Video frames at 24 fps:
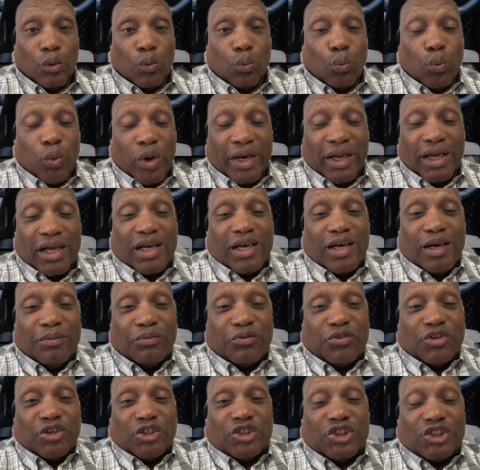when it
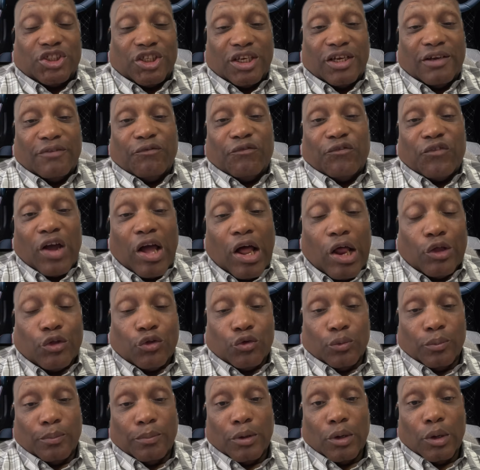comes to sheer
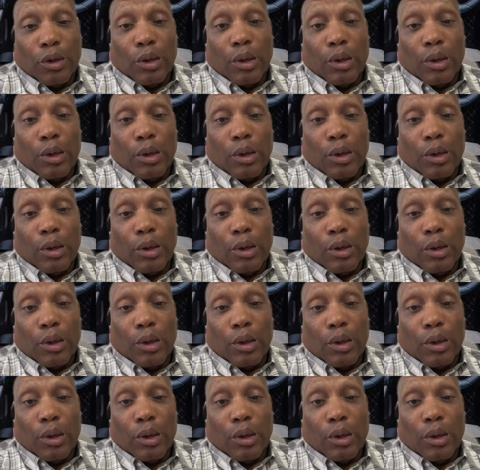volume,